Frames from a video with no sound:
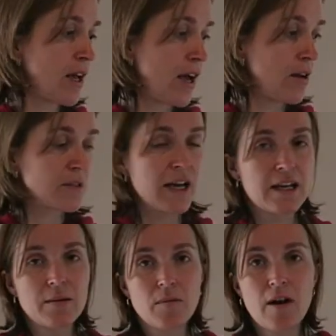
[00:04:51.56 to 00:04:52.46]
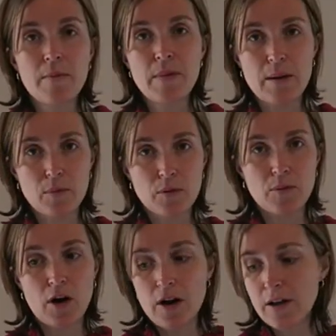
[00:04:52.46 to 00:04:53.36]
and I'm taking my MacBook
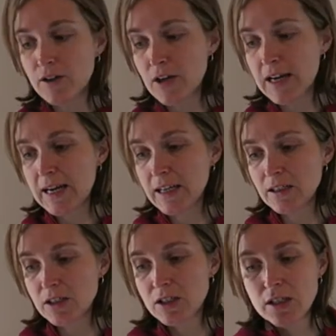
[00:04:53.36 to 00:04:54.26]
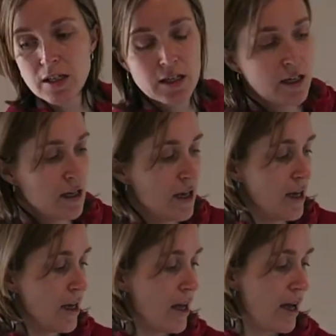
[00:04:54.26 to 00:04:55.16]
Pro 13-inch
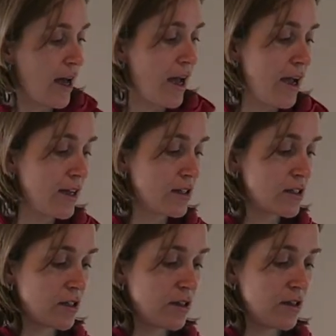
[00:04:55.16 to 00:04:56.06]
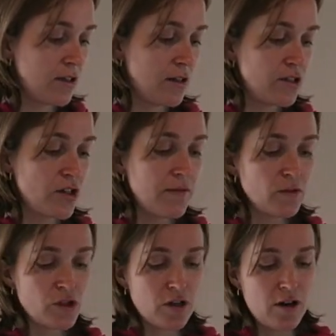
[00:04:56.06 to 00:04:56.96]
and
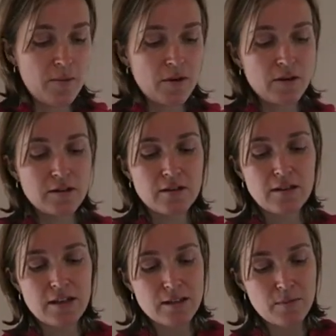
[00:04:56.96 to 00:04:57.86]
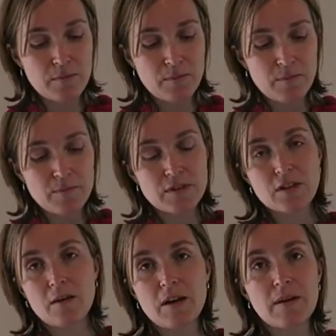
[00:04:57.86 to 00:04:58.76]
travel tripod. There's
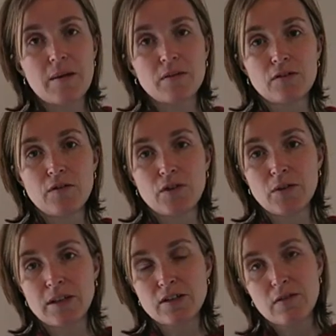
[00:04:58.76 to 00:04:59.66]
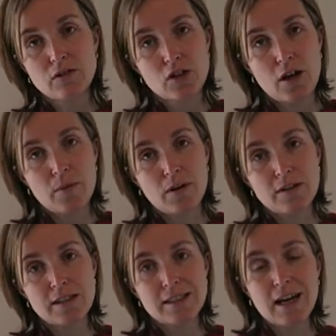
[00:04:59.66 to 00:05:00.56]
so many people are reviewing travel
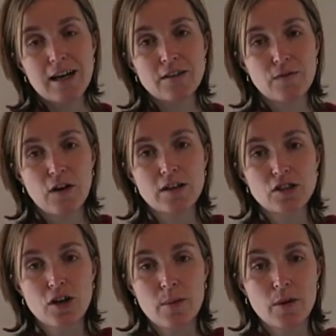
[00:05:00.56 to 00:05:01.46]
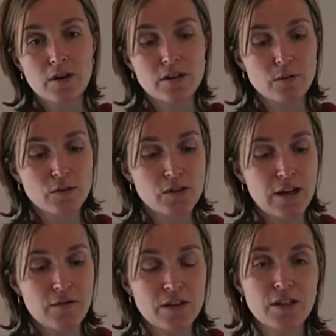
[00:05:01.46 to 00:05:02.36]
tripods. It's hard to find a tripod that will
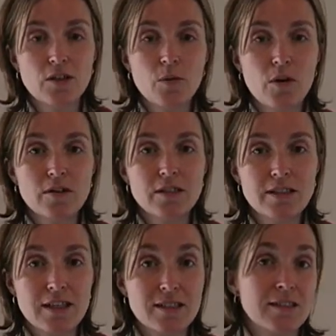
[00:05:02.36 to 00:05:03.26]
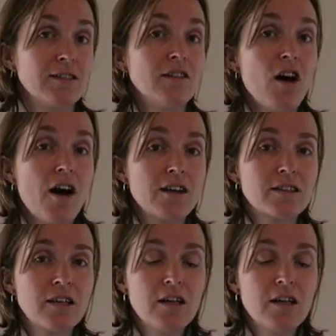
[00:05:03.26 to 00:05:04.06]
do everything you want that's still light.